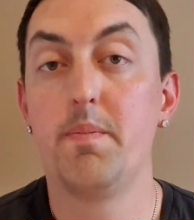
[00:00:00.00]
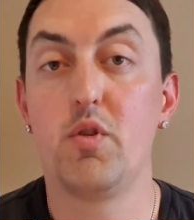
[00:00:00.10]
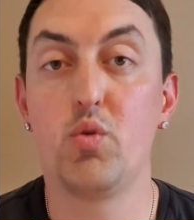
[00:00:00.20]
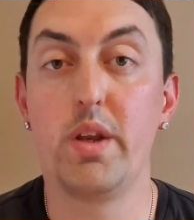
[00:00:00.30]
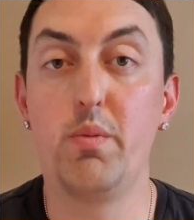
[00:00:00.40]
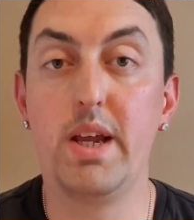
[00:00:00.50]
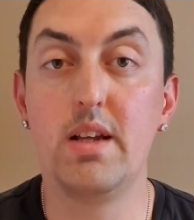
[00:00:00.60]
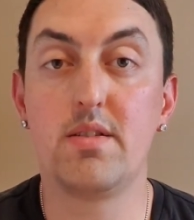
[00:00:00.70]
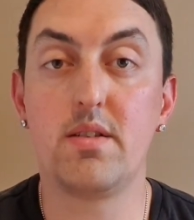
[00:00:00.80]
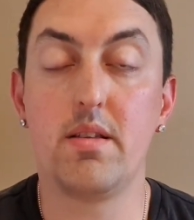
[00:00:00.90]
So
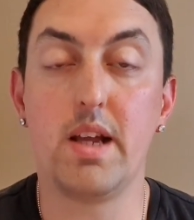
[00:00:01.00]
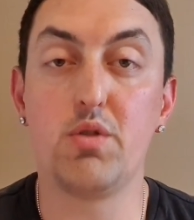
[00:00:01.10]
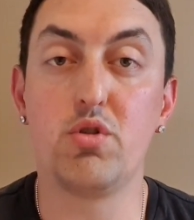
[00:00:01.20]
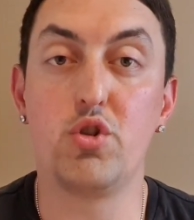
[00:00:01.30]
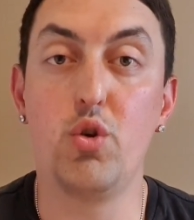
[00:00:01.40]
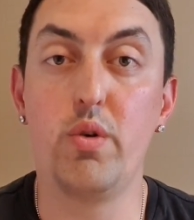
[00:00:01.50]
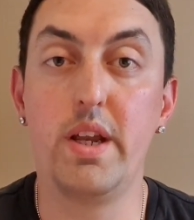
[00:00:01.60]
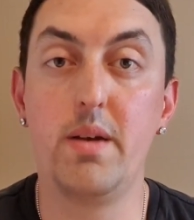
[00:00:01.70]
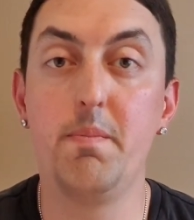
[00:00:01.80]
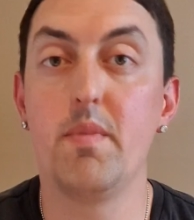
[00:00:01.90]
anyways, thanks for tuning
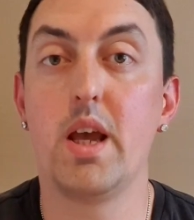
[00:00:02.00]
in,